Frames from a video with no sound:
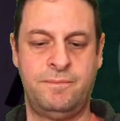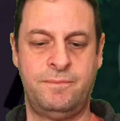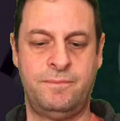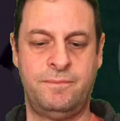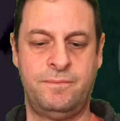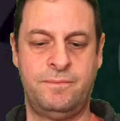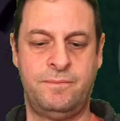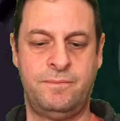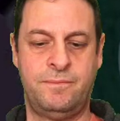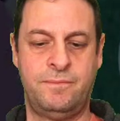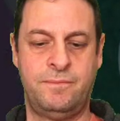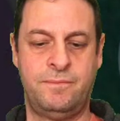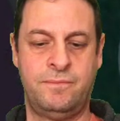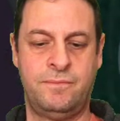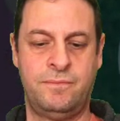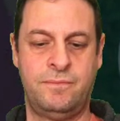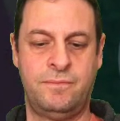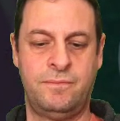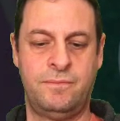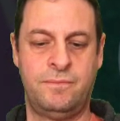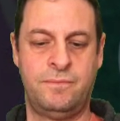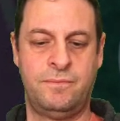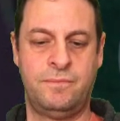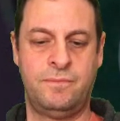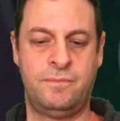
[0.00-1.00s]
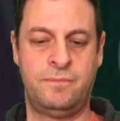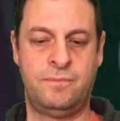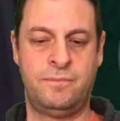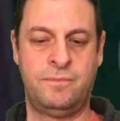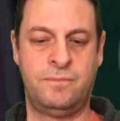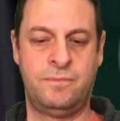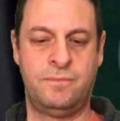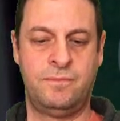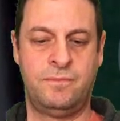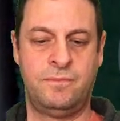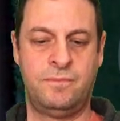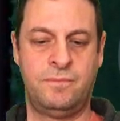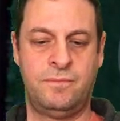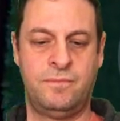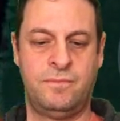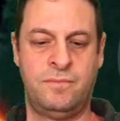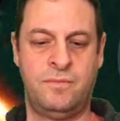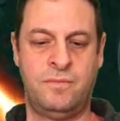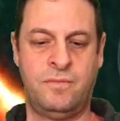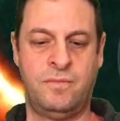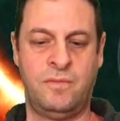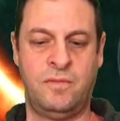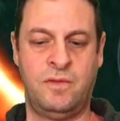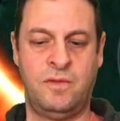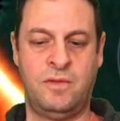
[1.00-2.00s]

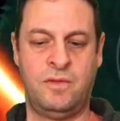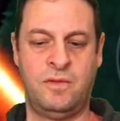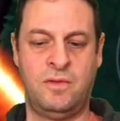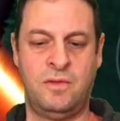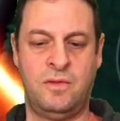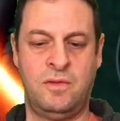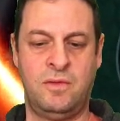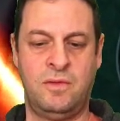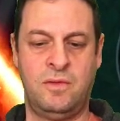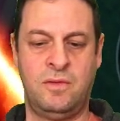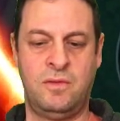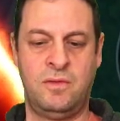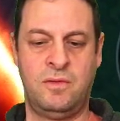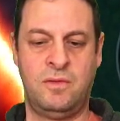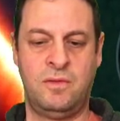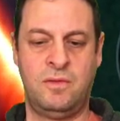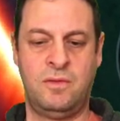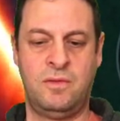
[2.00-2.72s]
Nobody speaks.